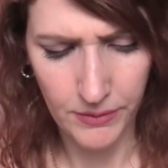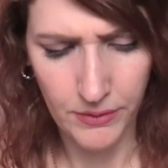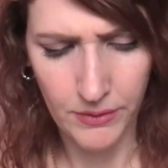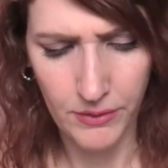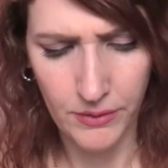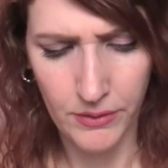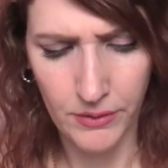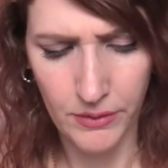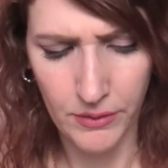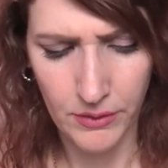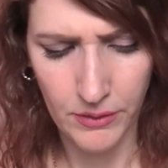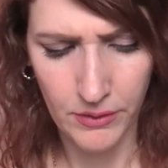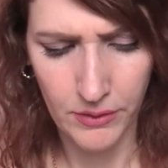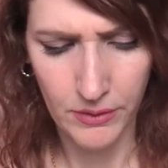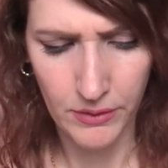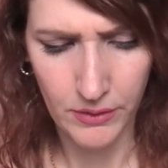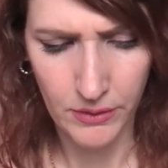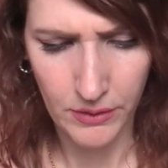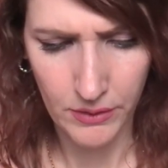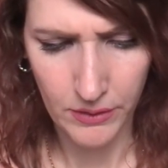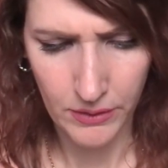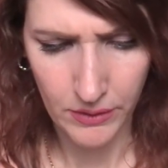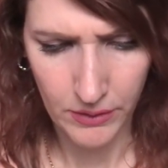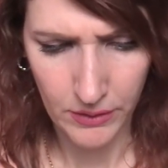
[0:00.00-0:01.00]

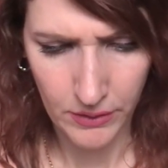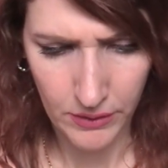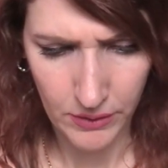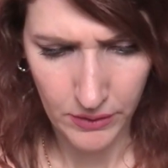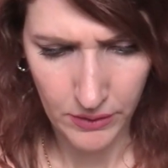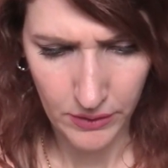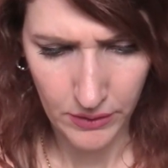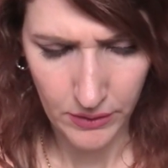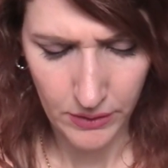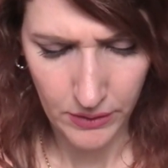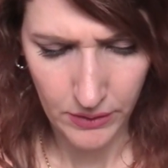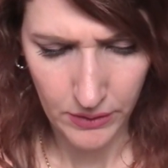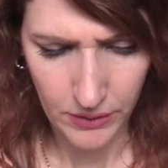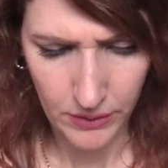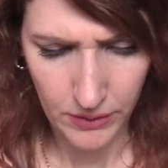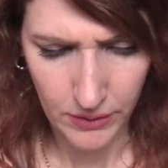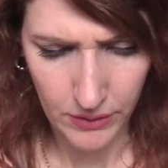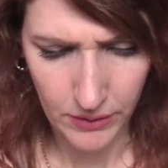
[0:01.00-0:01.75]
[no speech]